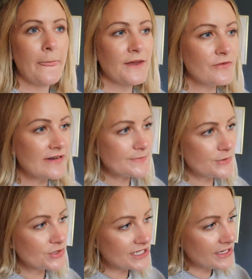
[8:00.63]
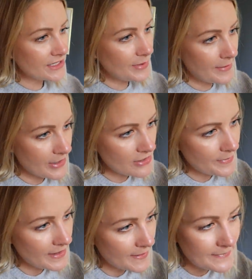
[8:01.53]
you're sporty, are you, baby? You're a
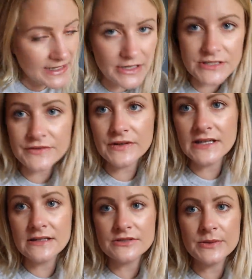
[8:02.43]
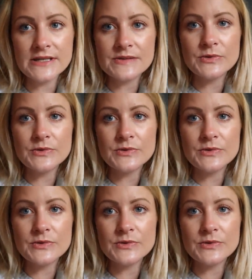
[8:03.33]
bit like me, I don't really do any